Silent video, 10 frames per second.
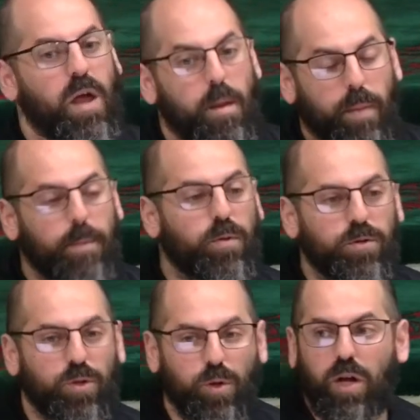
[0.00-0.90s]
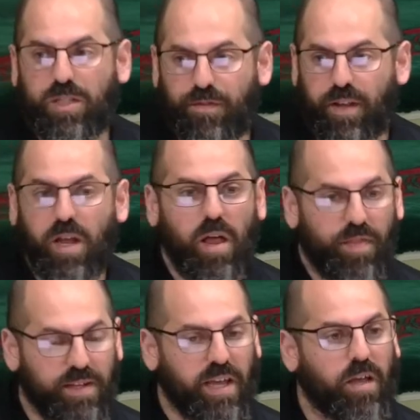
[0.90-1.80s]
People who do CrossFit, they
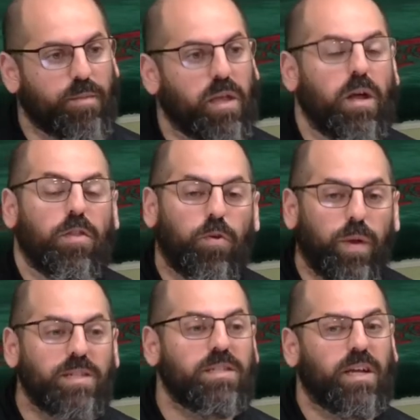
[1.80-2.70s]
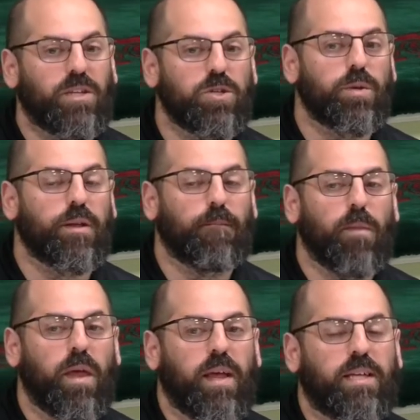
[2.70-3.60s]
tell me, the reason I do it
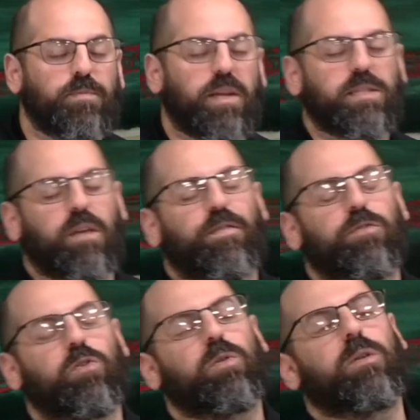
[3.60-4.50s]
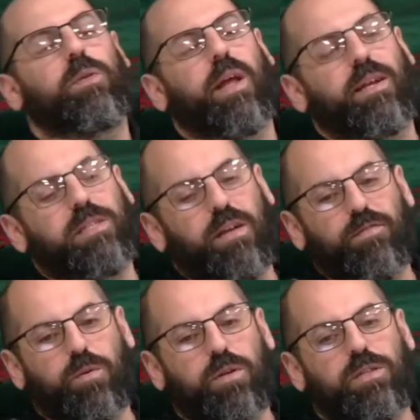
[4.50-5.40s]
is because I feel totally relaxed
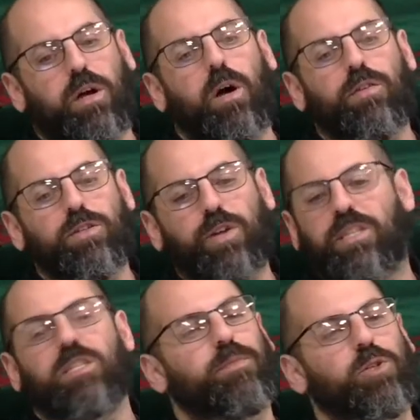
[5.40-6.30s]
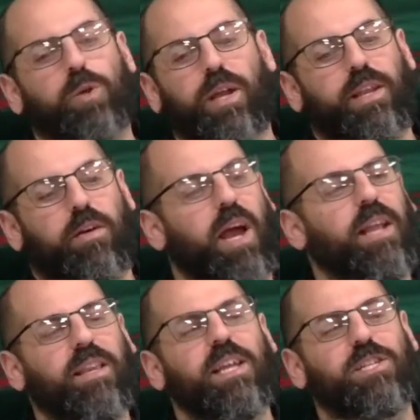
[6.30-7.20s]
afterwards. All the stress has been drained out. I
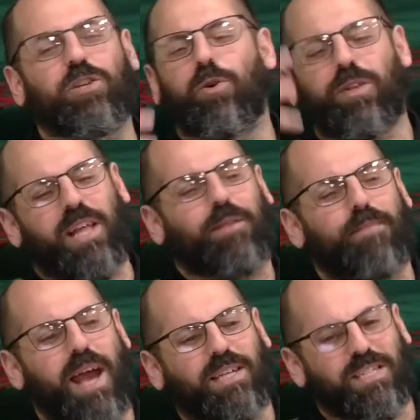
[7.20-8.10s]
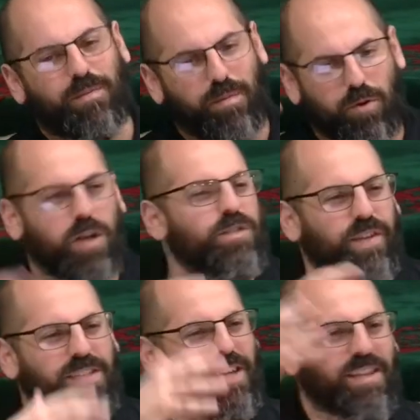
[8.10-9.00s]
need to go to that maximum. CrossFit
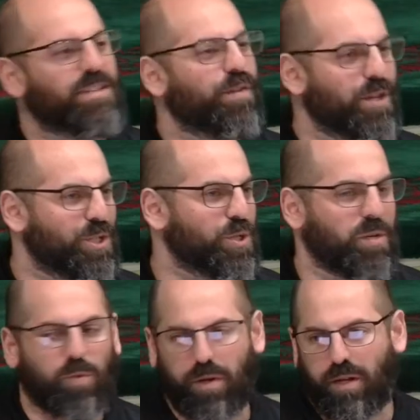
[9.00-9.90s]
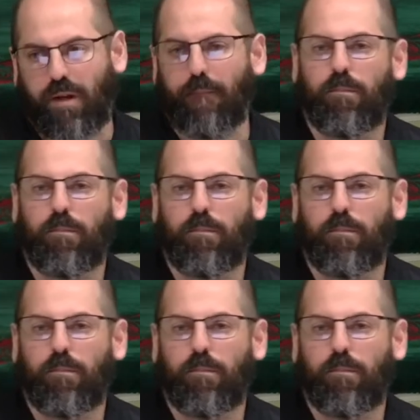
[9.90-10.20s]
is like this very extreme workout.